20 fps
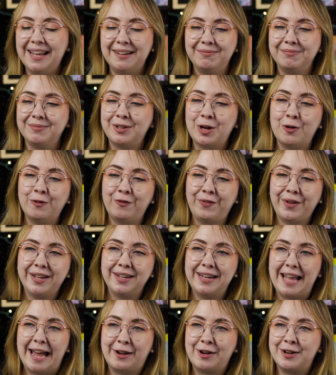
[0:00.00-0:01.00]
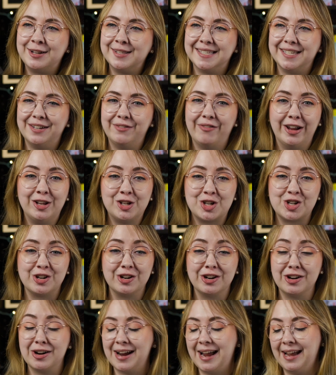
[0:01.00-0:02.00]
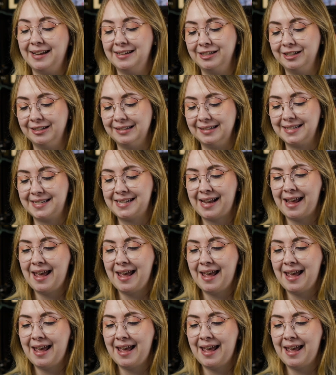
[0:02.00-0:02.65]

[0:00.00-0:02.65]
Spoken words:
in Kofi and Ekon's adventure. And